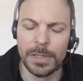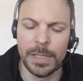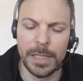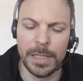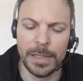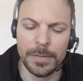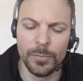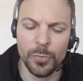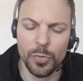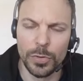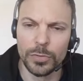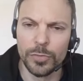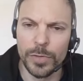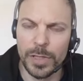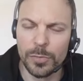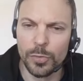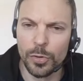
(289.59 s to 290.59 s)
and more
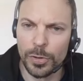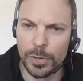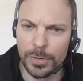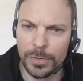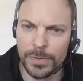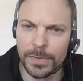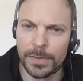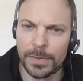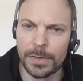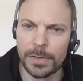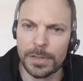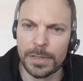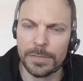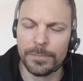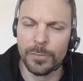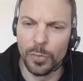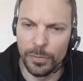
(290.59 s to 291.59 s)
real world
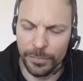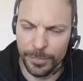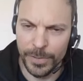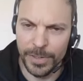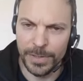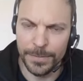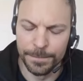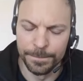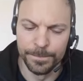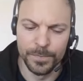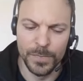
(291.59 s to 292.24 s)
involvement.